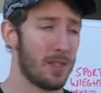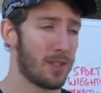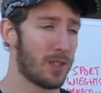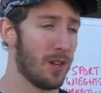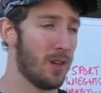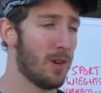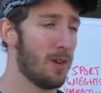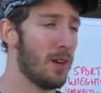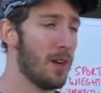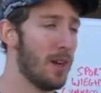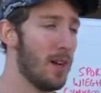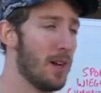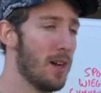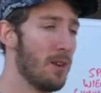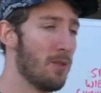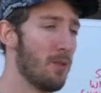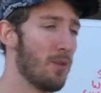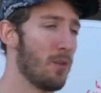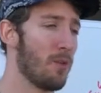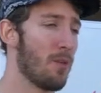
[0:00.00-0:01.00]
So
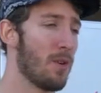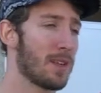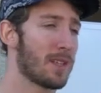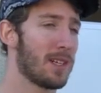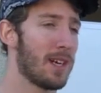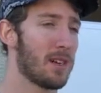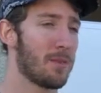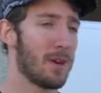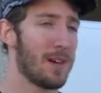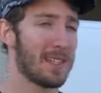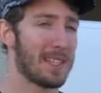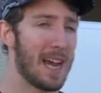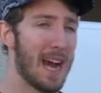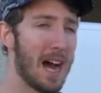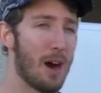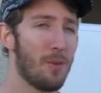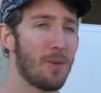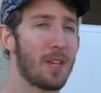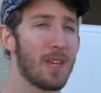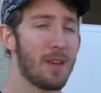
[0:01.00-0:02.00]
what we want to talk about is
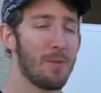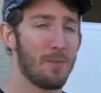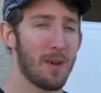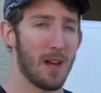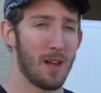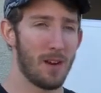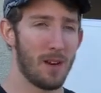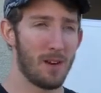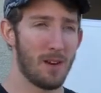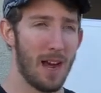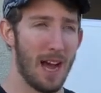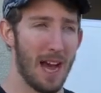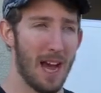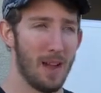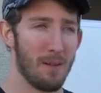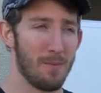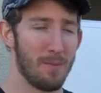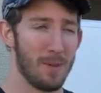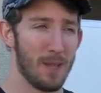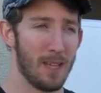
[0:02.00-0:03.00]
how we get better at
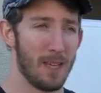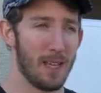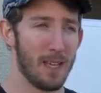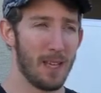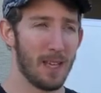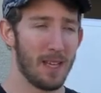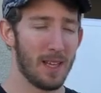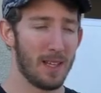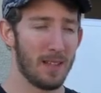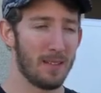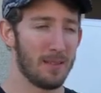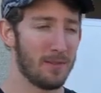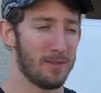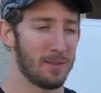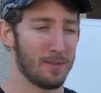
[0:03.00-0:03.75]
being